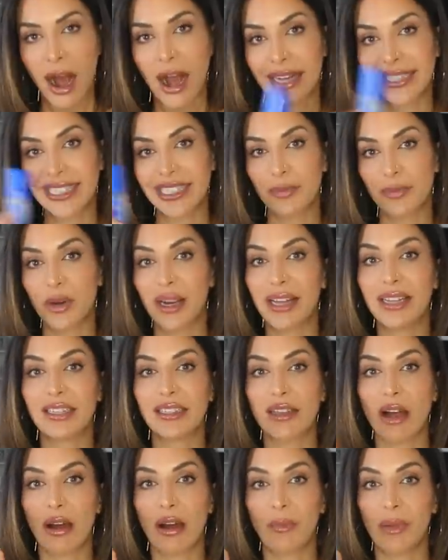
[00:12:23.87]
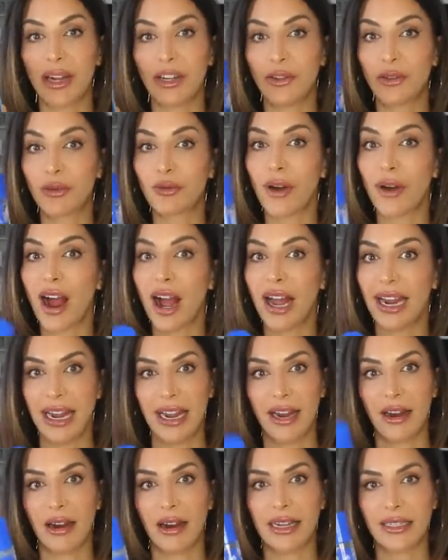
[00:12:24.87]
I spray this on my dry
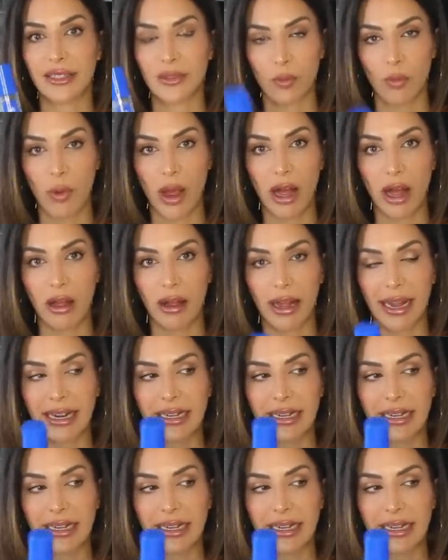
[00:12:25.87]
hair as well.